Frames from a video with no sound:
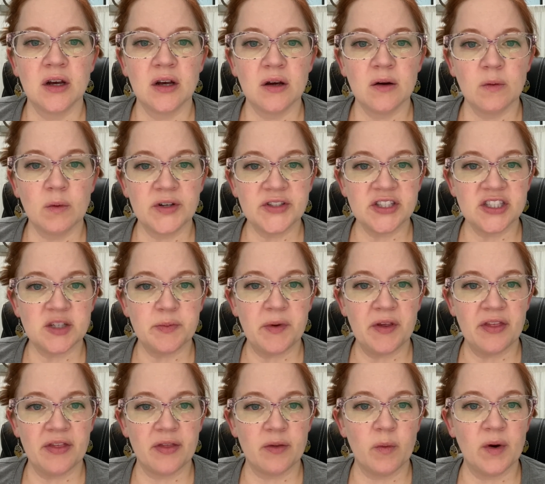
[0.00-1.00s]
Was it
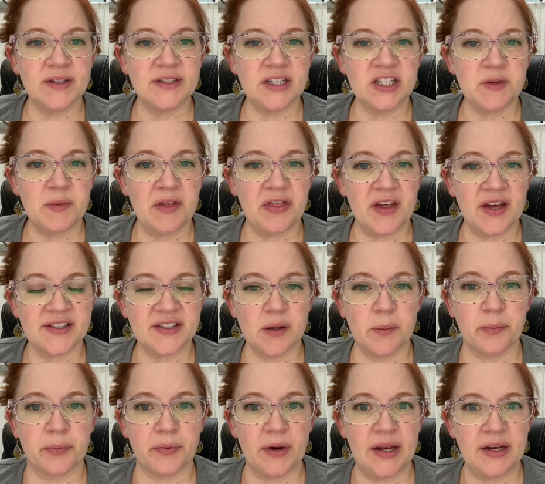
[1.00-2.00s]
to be thus
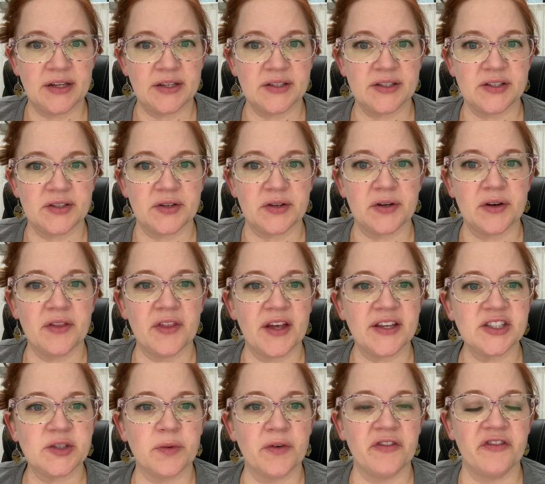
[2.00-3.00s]
upbraided, sir,
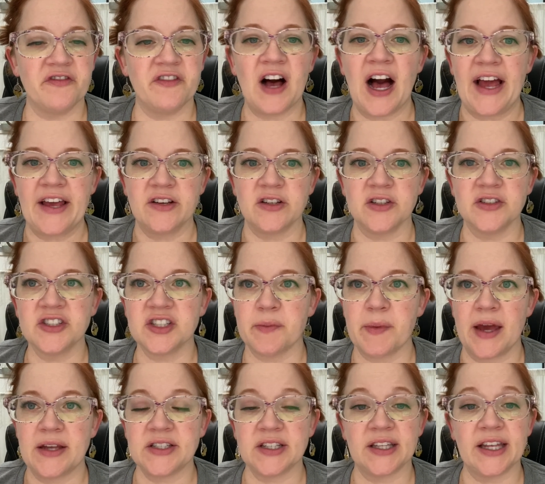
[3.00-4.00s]
thus reviled,
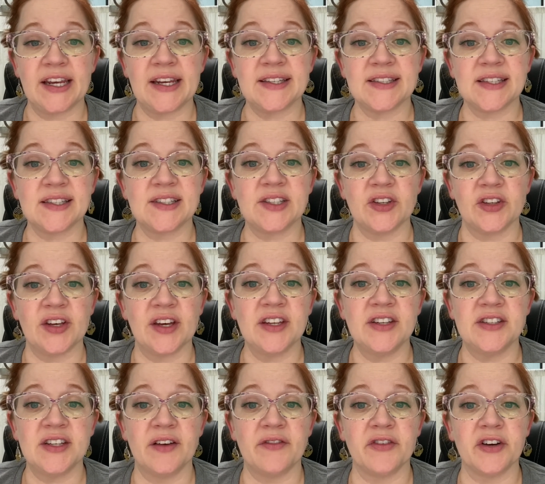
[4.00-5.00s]
demanded Lady Cecilia,
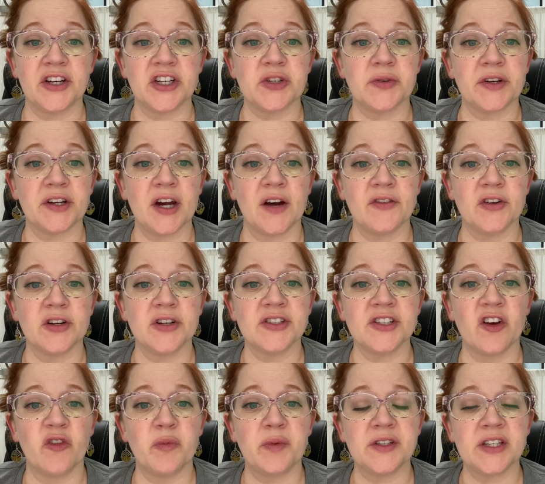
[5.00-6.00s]
endeavoring to recover her
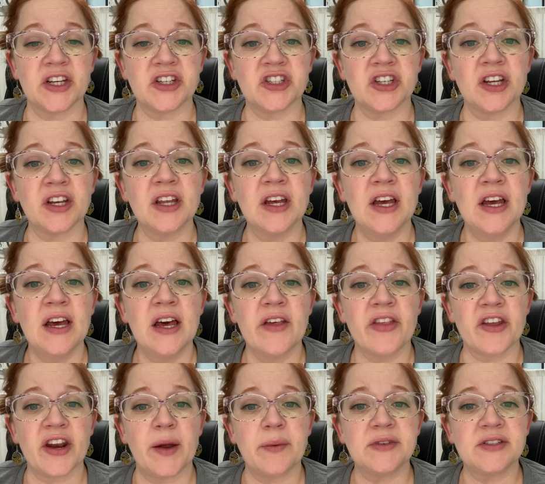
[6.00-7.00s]
self-possession,
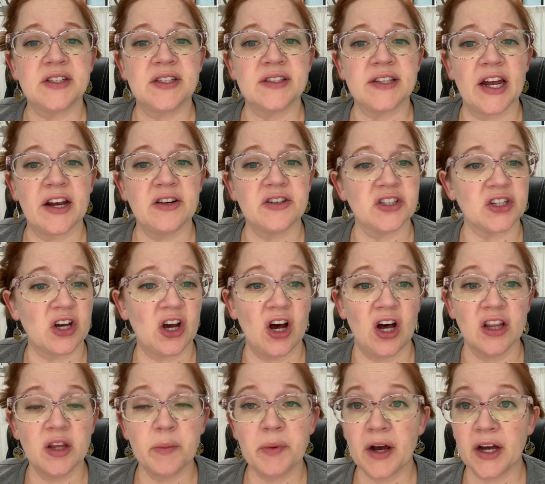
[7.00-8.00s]
that I was desired to
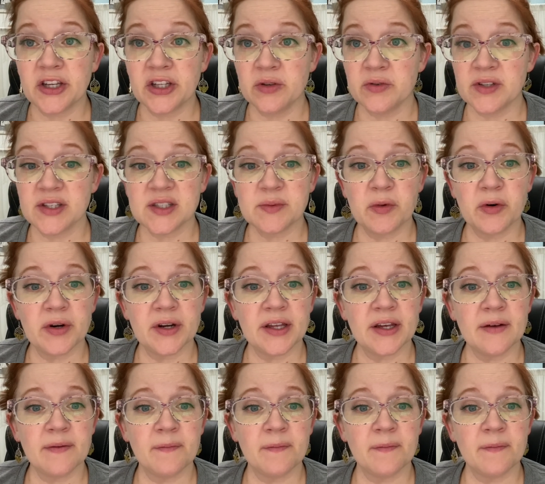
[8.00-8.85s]
call upon you this morning?